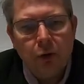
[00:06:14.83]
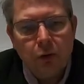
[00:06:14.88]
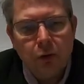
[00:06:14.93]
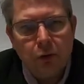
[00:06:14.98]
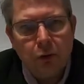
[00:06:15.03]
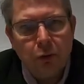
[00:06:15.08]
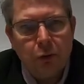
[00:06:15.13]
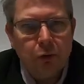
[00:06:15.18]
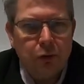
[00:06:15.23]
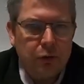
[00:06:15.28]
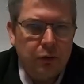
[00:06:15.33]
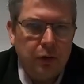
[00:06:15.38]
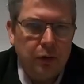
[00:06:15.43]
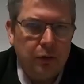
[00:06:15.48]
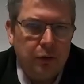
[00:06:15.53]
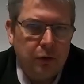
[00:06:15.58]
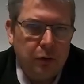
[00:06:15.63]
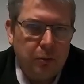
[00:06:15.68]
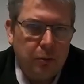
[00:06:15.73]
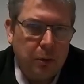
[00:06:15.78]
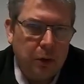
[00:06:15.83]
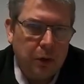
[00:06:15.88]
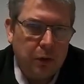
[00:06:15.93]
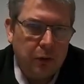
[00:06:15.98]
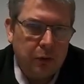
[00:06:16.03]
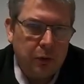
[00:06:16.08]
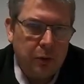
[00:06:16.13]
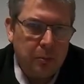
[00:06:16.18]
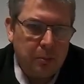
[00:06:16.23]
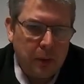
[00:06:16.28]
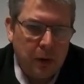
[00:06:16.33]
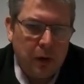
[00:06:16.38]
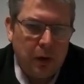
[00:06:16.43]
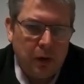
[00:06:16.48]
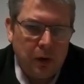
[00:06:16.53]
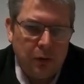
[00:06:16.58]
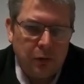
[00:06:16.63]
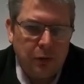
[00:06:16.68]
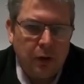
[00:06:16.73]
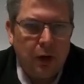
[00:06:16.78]
through the system because the
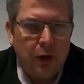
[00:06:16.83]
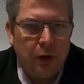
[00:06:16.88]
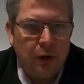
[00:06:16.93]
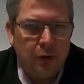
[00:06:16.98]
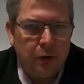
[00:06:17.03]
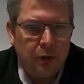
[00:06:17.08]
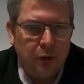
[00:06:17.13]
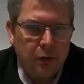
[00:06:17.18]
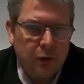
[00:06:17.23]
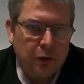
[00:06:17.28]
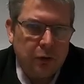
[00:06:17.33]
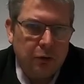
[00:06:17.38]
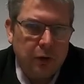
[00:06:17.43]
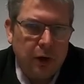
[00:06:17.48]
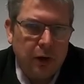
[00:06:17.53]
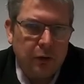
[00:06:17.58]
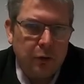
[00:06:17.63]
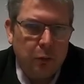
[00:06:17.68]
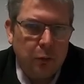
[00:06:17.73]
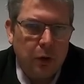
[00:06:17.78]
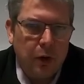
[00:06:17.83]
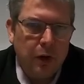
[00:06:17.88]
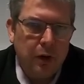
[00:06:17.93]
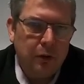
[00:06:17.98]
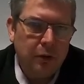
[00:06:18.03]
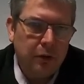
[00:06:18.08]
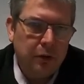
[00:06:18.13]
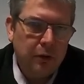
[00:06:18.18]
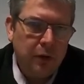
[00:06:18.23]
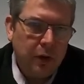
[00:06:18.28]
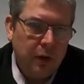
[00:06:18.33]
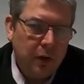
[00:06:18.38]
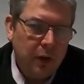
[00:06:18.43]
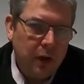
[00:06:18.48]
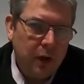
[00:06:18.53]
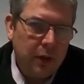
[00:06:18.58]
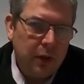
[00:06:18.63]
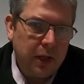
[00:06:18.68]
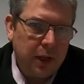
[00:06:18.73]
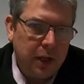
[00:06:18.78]
bars aren't the correct widths
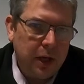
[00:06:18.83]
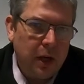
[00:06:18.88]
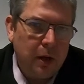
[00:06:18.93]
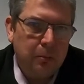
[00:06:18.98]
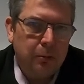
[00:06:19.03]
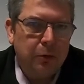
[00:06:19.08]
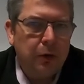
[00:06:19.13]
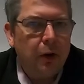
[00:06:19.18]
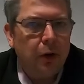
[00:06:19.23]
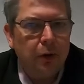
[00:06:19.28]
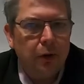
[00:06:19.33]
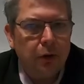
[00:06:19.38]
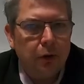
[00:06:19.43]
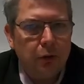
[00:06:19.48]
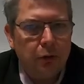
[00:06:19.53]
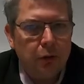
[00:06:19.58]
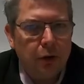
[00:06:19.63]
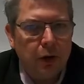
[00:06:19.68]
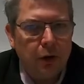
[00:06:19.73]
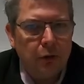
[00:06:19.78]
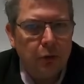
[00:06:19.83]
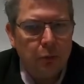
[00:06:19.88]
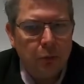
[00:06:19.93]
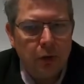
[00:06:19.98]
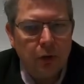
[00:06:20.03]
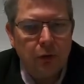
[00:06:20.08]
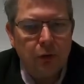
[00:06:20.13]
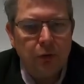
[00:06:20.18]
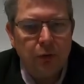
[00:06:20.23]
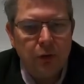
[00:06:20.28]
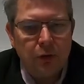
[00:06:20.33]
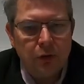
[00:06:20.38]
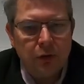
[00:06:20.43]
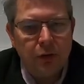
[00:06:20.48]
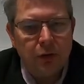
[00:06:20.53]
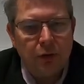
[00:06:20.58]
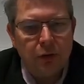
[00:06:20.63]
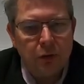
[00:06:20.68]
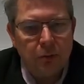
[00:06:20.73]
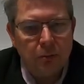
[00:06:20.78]
and the gaps aren't the correct widths for the
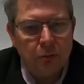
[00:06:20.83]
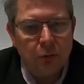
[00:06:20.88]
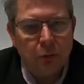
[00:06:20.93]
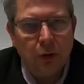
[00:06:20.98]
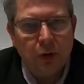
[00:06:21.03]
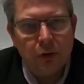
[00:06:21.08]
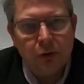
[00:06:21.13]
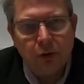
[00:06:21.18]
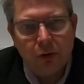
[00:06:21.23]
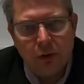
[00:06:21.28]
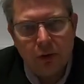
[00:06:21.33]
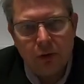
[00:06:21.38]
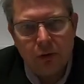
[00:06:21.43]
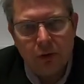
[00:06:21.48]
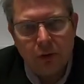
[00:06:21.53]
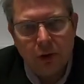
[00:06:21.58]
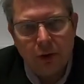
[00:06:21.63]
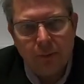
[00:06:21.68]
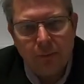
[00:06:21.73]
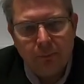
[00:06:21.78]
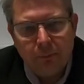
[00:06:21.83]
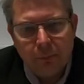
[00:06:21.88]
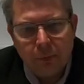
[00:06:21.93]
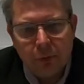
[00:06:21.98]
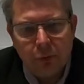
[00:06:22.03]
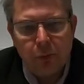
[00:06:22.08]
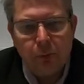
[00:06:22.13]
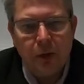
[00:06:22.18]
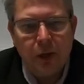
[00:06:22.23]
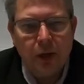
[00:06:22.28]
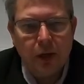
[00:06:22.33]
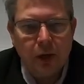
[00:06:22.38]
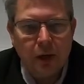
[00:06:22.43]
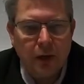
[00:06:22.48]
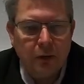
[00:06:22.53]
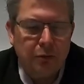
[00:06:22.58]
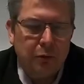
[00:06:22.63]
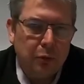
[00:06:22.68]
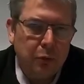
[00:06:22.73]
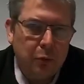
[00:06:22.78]
system to actually see. So be
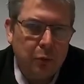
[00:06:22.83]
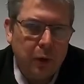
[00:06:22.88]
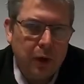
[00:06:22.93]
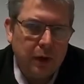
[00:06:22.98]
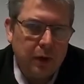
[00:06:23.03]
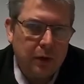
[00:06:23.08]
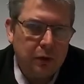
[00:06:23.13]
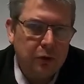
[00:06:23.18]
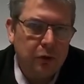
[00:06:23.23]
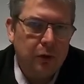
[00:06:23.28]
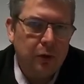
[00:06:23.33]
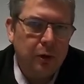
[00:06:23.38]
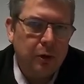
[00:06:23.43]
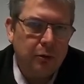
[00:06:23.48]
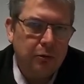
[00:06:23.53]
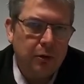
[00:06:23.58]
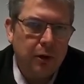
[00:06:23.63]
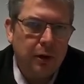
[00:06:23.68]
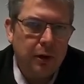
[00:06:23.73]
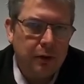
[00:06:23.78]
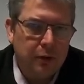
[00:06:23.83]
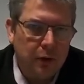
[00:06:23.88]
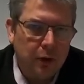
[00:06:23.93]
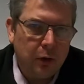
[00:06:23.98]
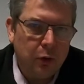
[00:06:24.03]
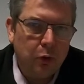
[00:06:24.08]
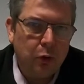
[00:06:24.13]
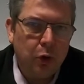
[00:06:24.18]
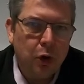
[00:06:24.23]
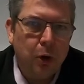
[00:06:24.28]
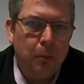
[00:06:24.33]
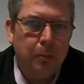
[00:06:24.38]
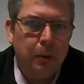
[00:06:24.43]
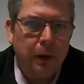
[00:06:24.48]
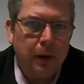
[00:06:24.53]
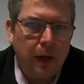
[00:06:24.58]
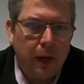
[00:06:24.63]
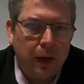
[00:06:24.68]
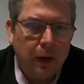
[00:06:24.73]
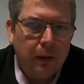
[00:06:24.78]
careful when actually creating or
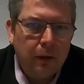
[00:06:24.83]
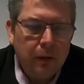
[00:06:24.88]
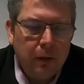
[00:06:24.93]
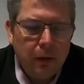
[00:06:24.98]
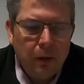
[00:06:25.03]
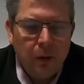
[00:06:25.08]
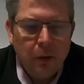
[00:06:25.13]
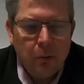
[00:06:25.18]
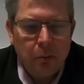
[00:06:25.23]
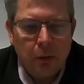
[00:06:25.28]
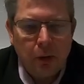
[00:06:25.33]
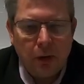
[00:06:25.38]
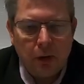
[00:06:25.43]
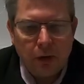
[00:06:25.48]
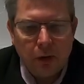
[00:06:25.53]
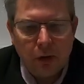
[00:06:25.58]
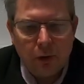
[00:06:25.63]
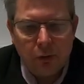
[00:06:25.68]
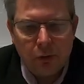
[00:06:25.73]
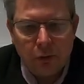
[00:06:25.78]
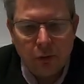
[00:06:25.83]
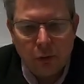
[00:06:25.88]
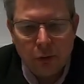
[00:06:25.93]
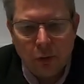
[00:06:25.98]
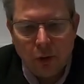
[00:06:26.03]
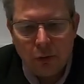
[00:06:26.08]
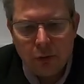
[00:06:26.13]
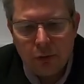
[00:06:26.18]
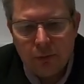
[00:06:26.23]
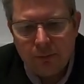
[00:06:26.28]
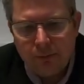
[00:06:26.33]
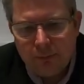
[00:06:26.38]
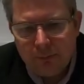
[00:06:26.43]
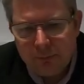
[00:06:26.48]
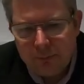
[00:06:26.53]
copying barcodes across.